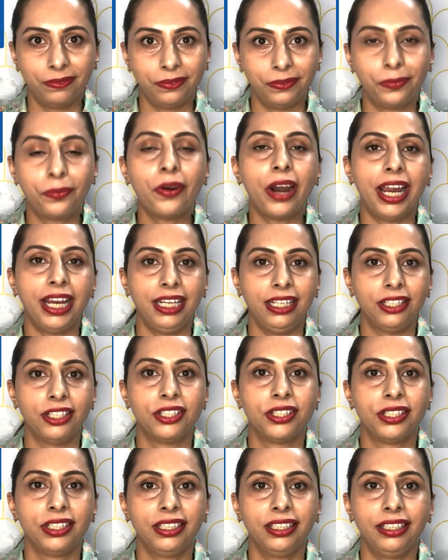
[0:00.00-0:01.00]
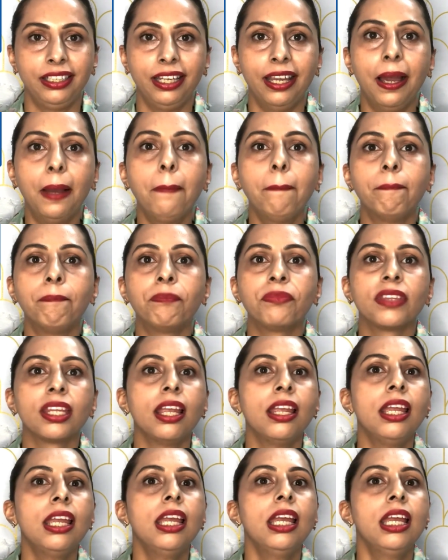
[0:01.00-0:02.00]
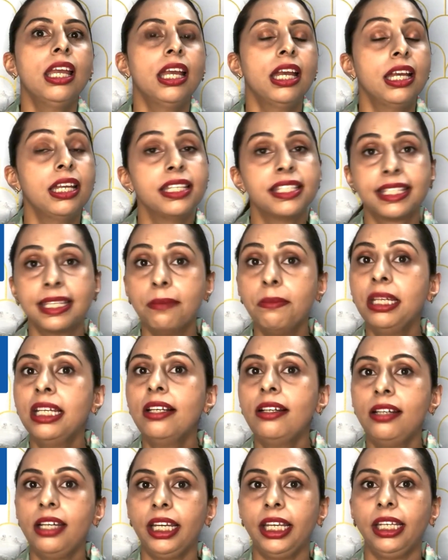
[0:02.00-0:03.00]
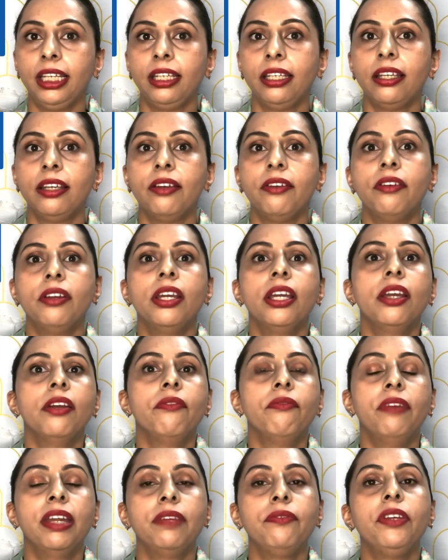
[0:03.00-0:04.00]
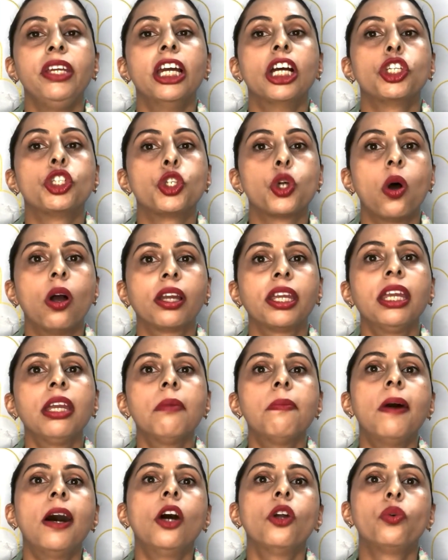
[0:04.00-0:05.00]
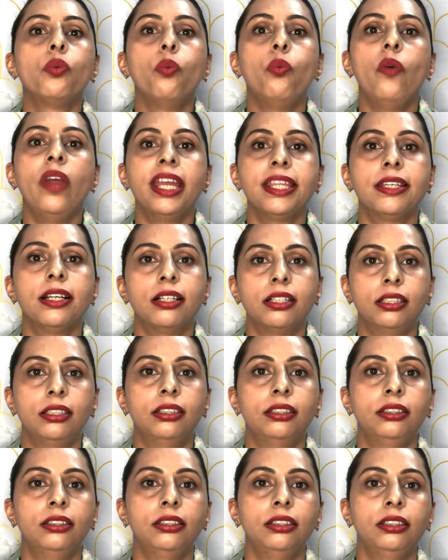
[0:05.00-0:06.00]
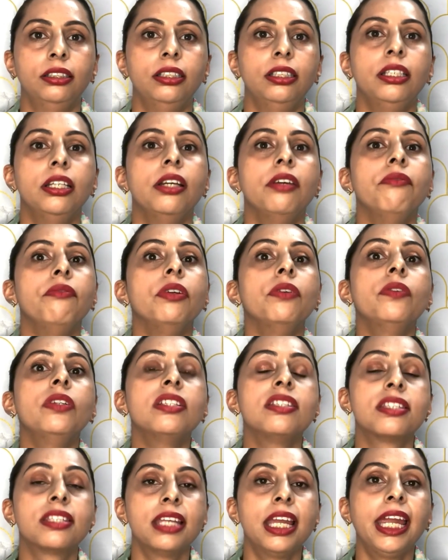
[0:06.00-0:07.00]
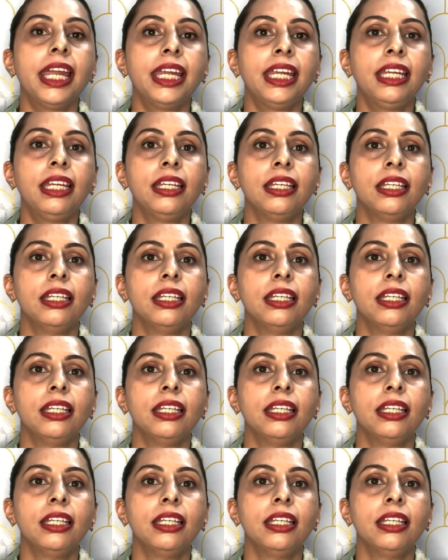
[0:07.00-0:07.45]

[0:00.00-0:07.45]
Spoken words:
right, yeah? Similarly, when we are talking about weather, we will say